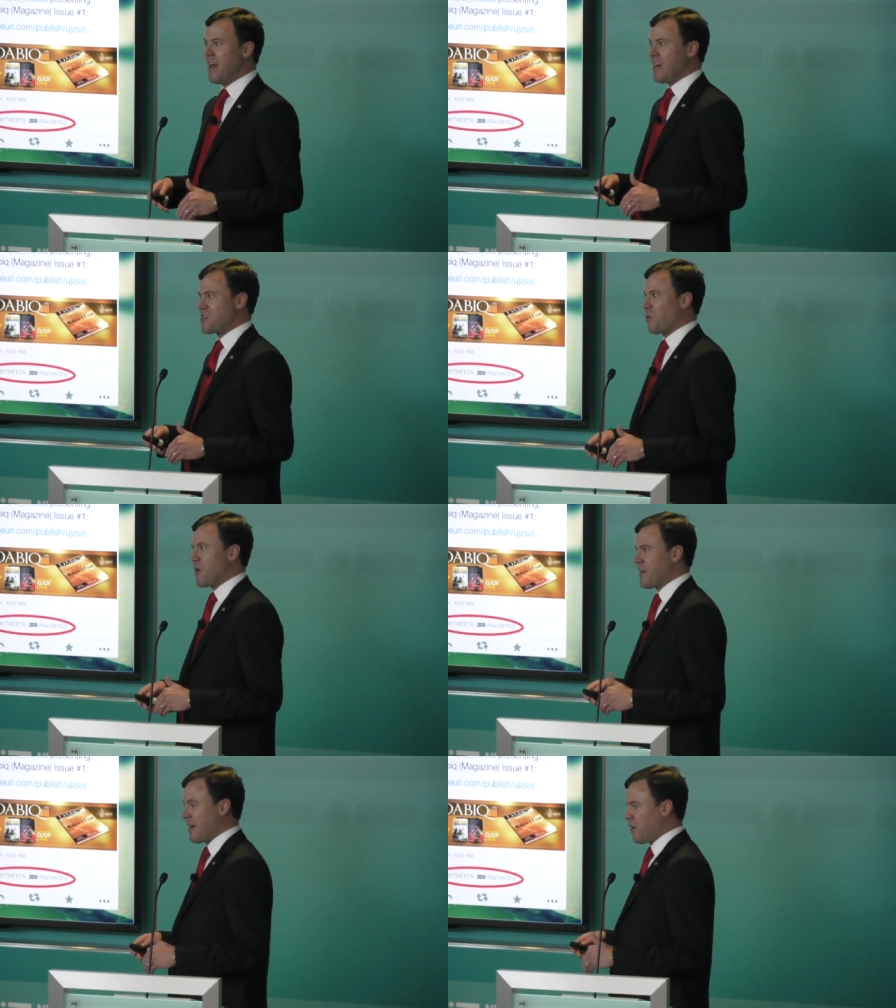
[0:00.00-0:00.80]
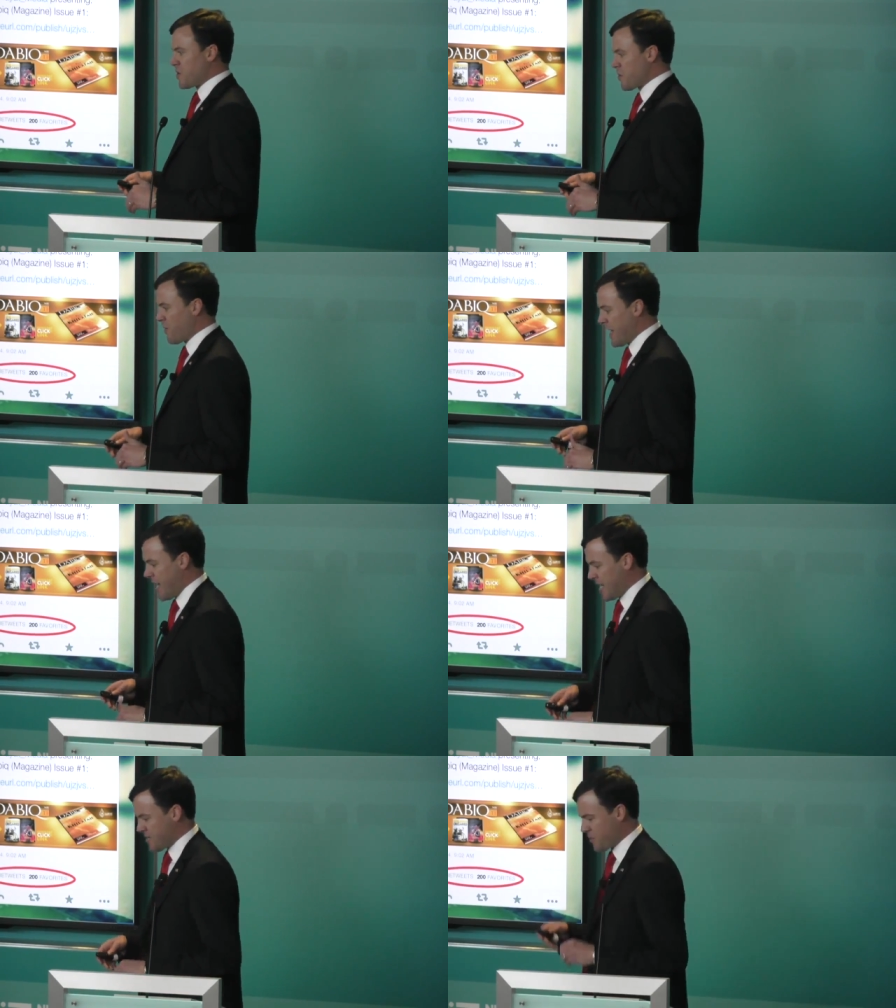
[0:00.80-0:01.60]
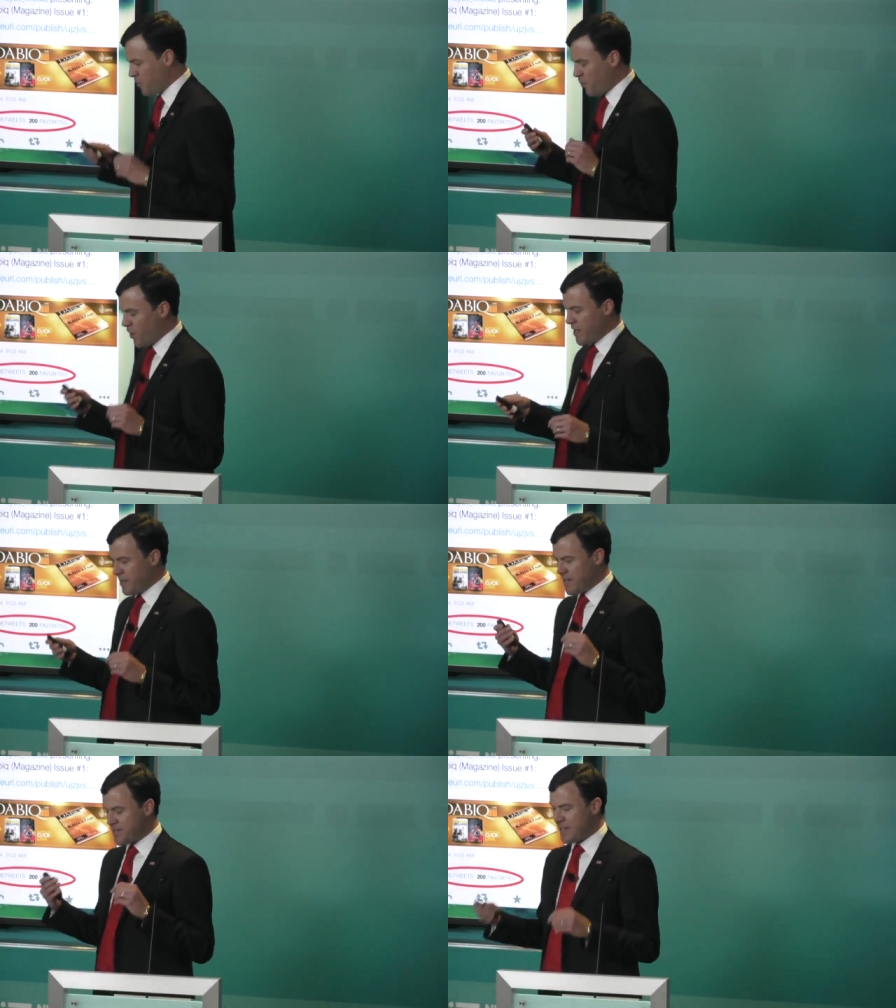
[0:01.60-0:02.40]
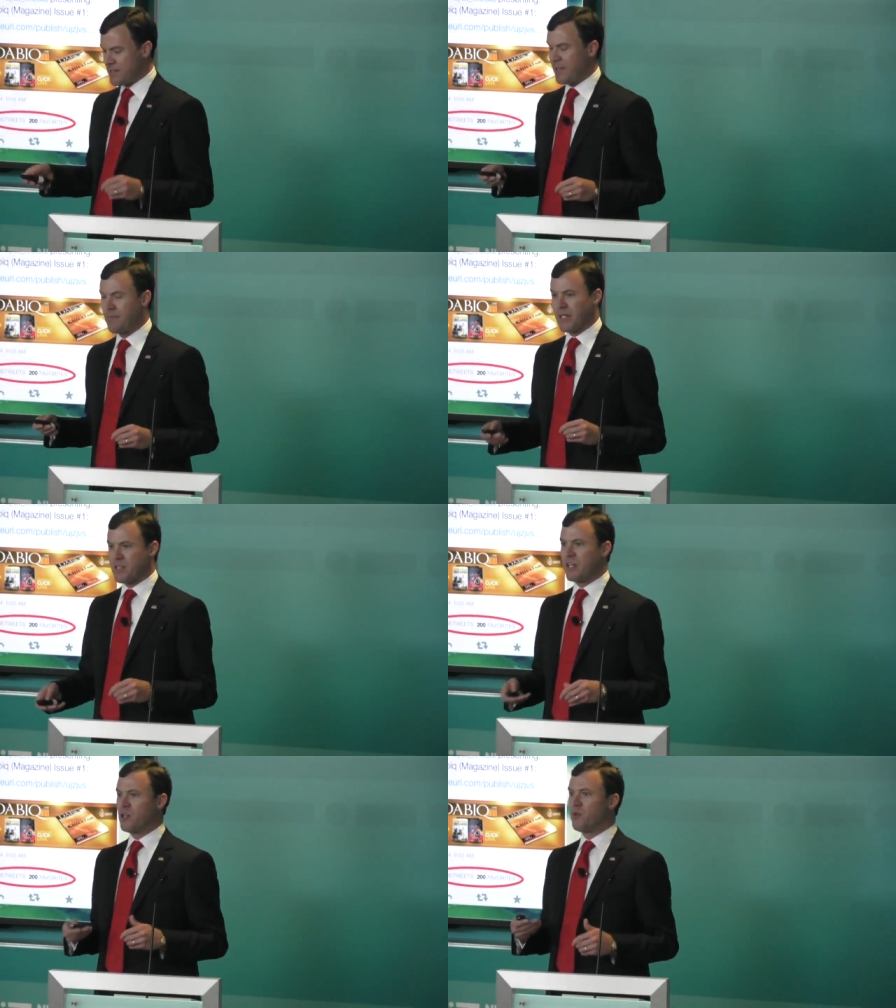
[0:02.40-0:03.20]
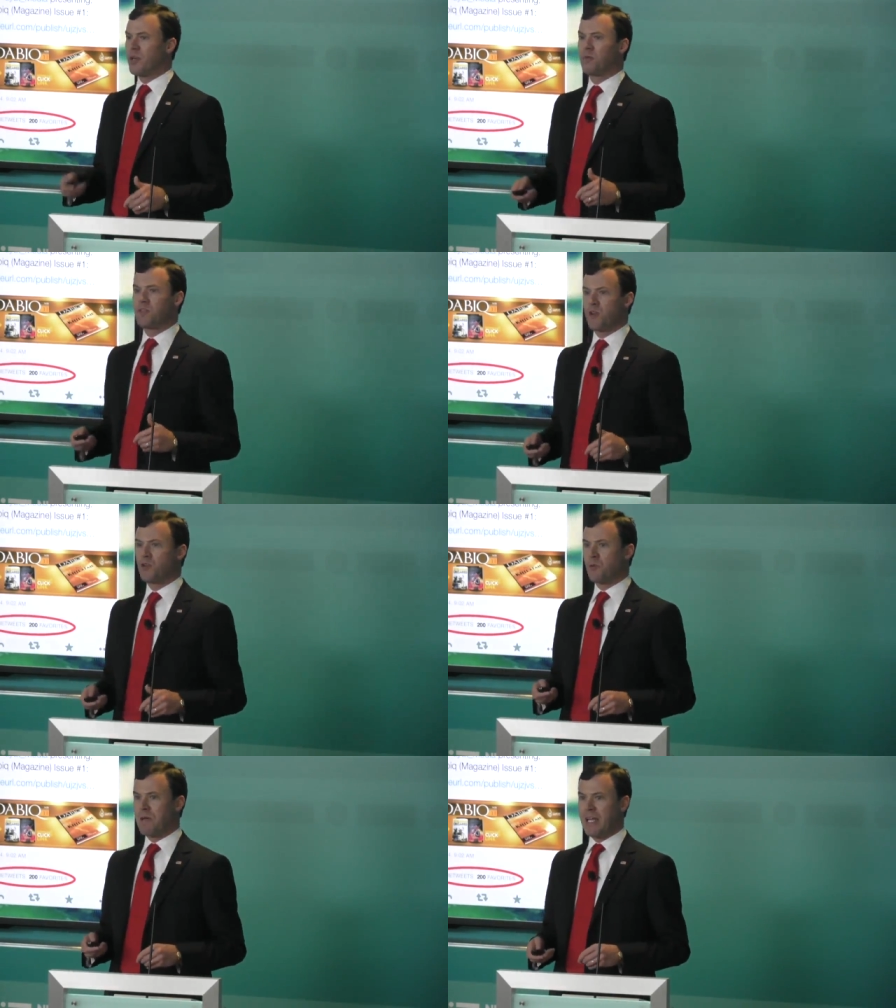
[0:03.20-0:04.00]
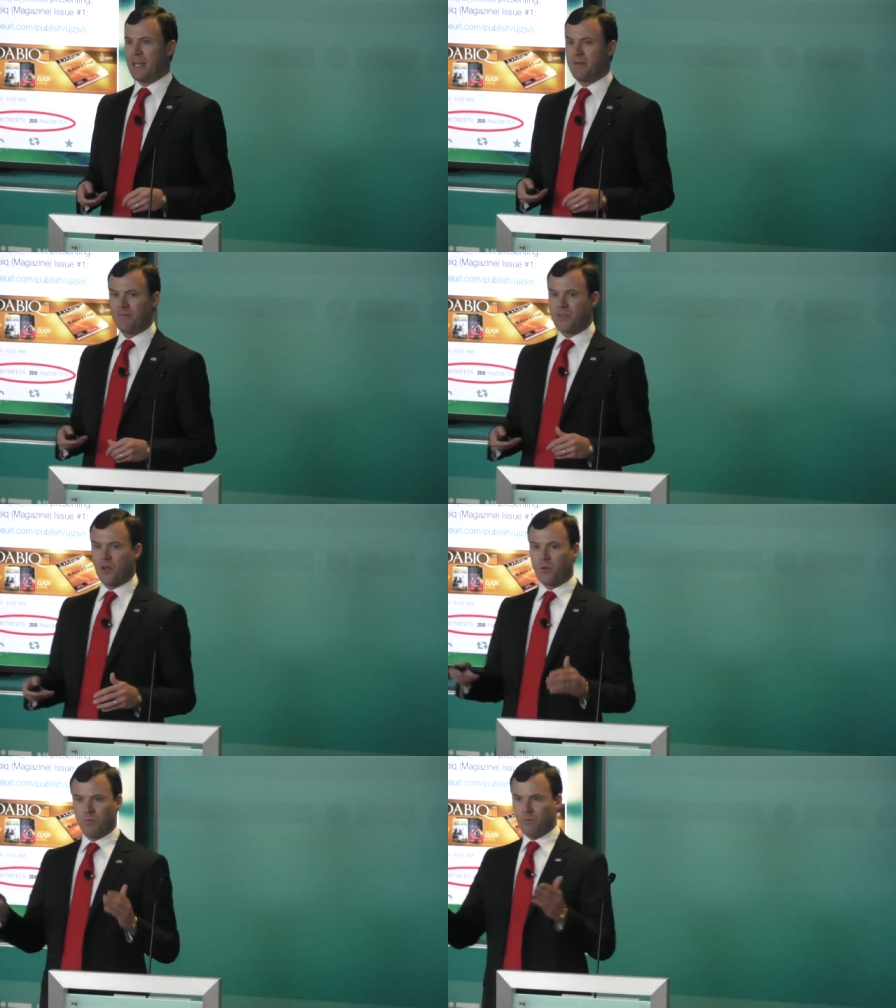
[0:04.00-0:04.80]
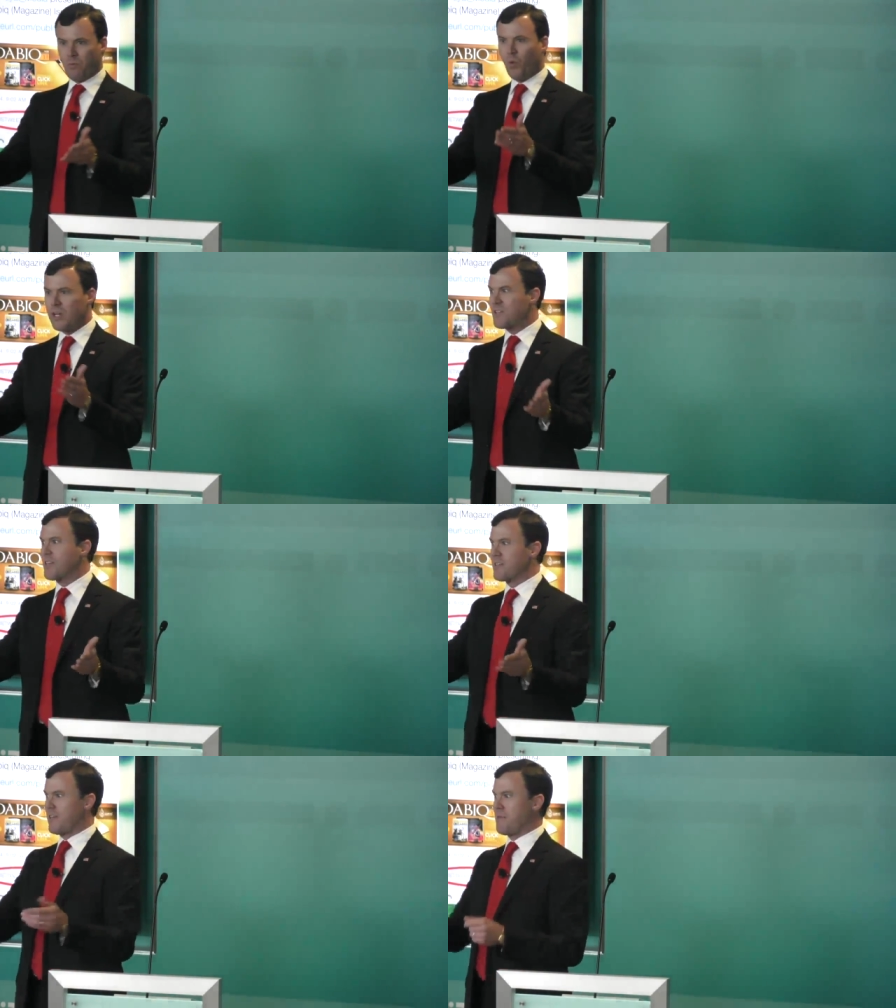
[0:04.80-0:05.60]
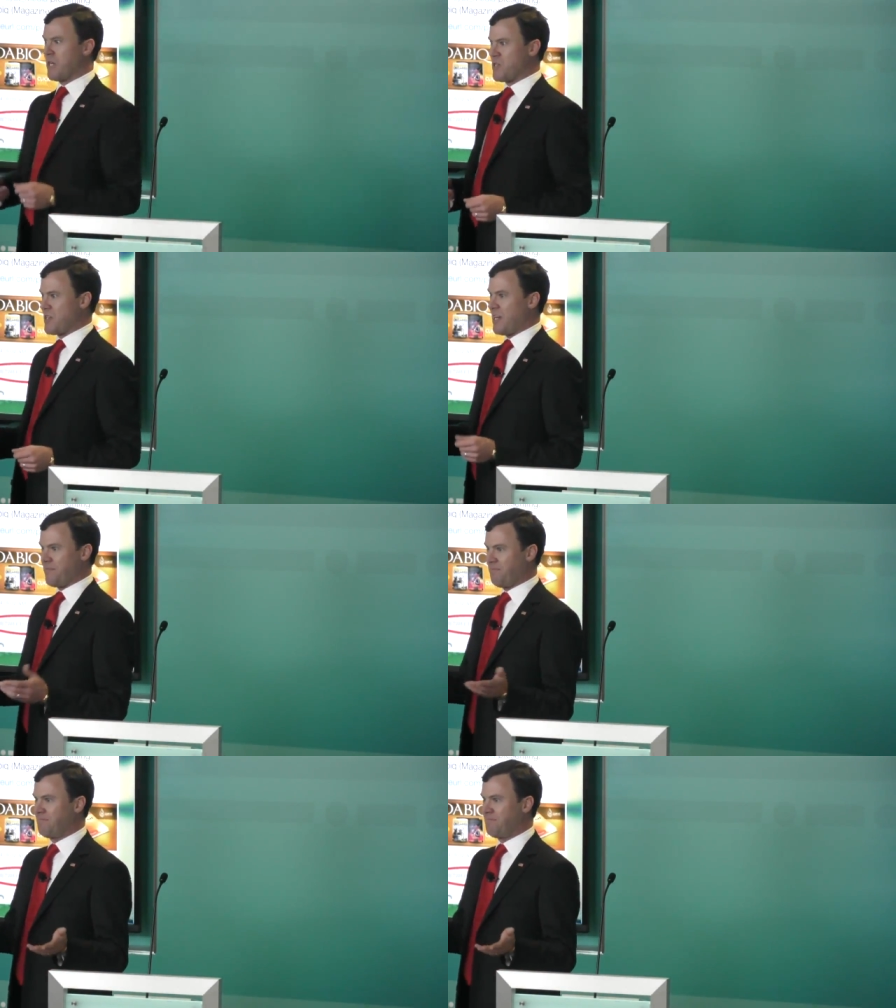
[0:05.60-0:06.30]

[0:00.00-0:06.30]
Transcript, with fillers: And so with that, I also want to ask, what is the Islamic State doing with social media? So what is the Islamic State?